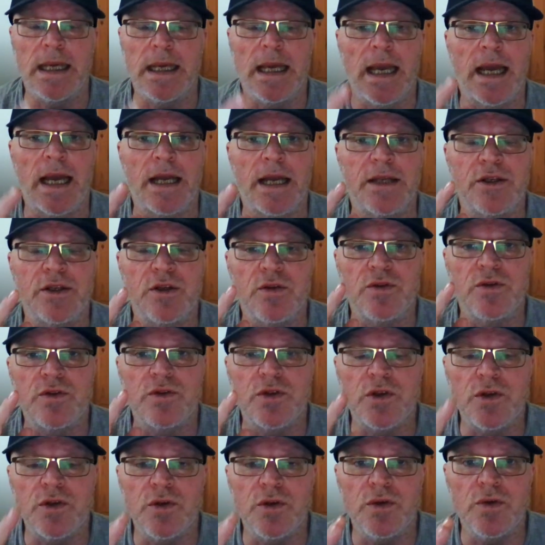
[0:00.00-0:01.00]
and you
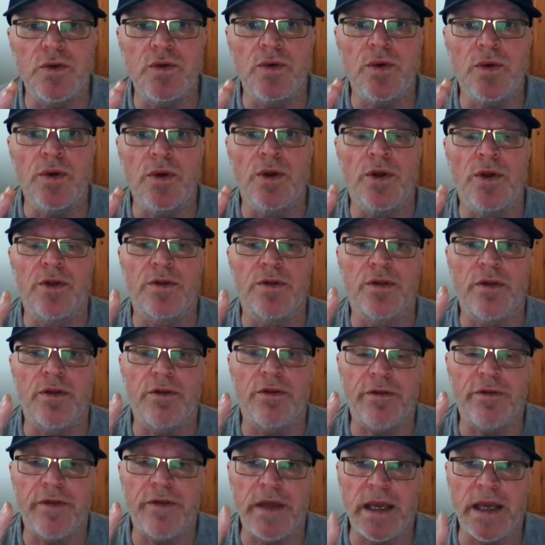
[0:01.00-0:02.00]
do the
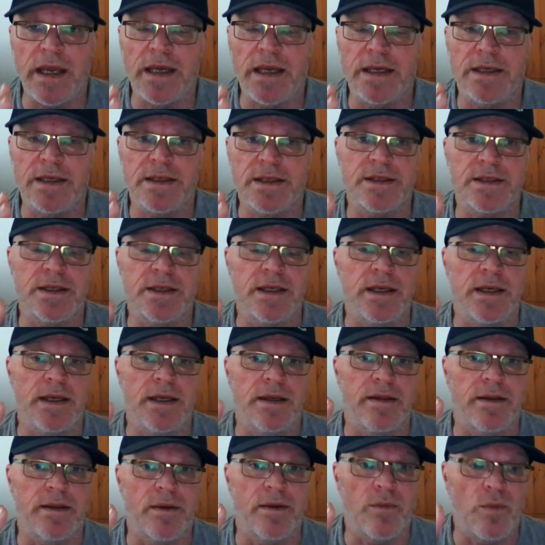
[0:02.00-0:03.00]
things
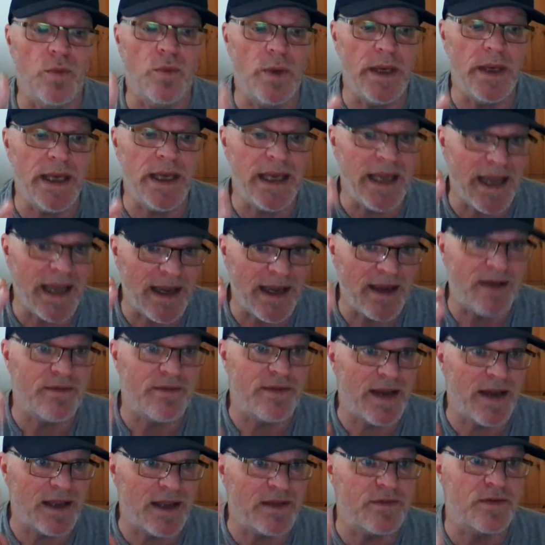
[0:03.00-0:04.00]
that we have
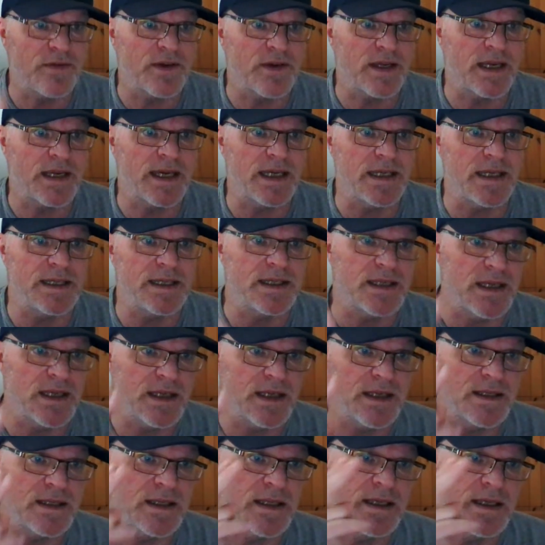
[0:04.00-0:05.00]

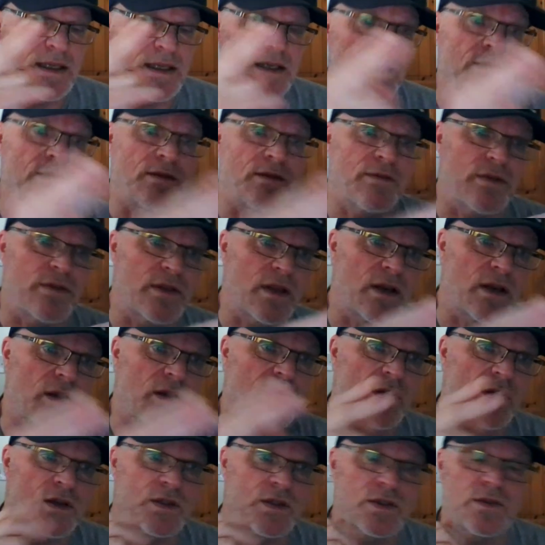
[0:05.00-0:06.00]
advocated for the
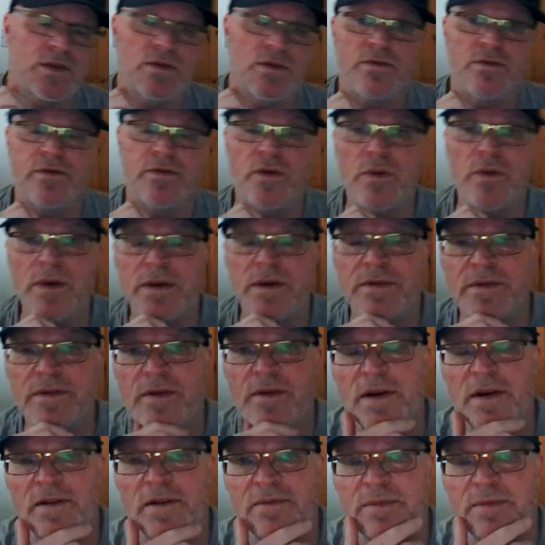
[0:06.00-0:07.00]
last
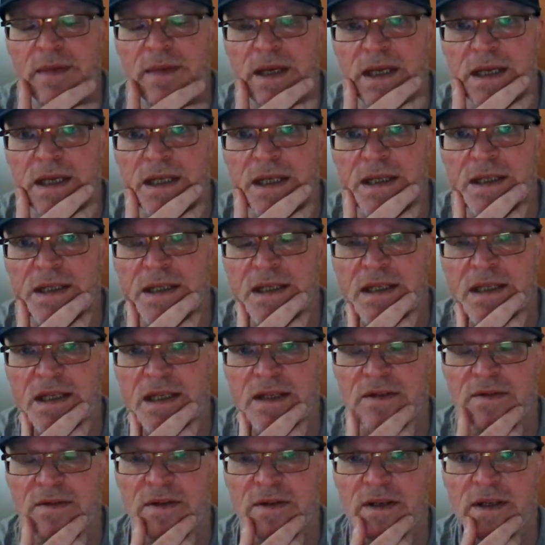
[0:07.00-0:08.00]
45 minutes in
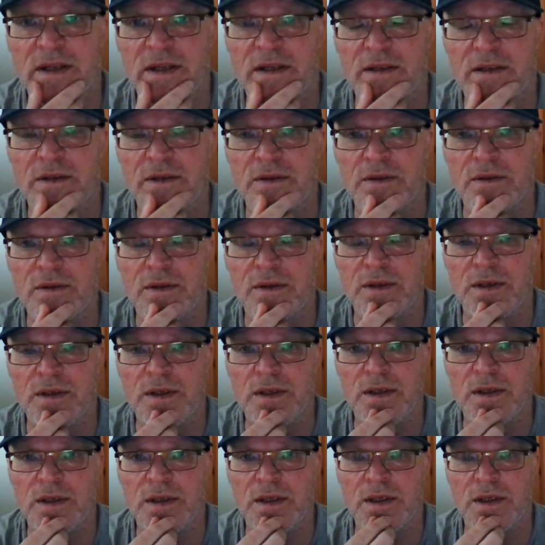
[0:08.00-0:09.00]
this video,
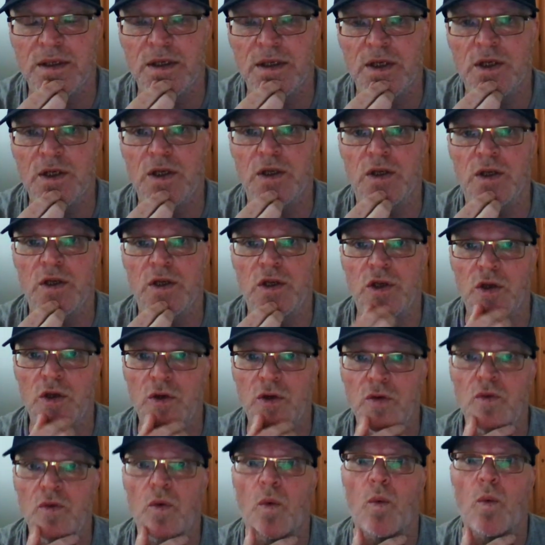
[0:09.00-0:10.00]

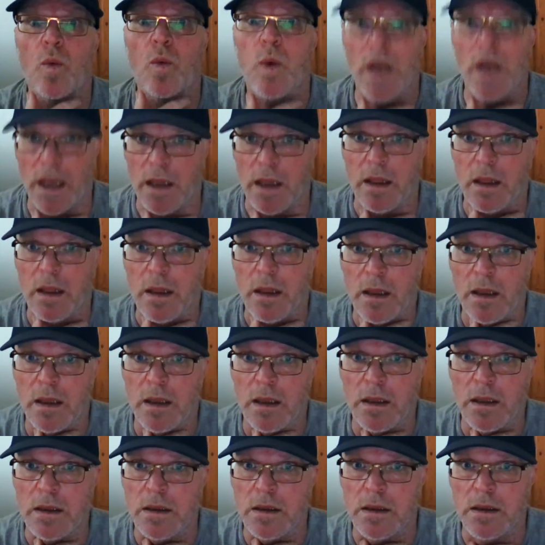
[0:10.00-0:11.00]
you will
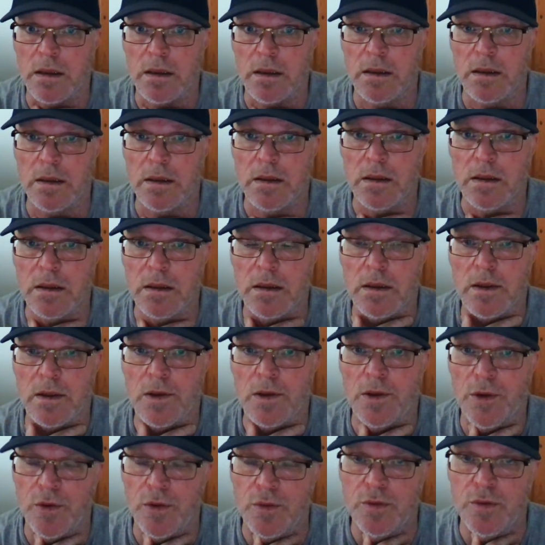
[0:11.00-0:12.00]

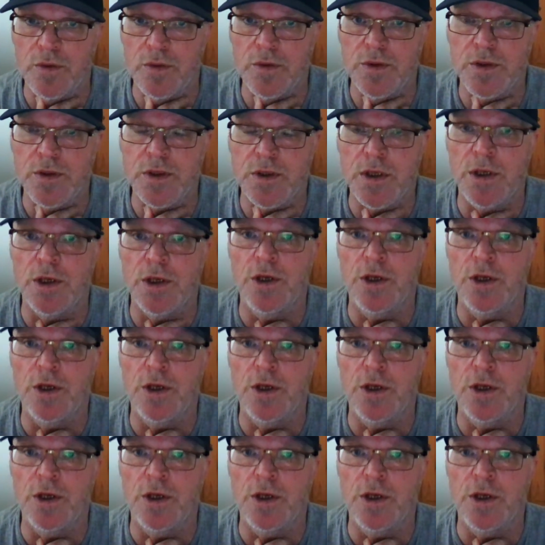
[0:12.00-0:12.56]
lose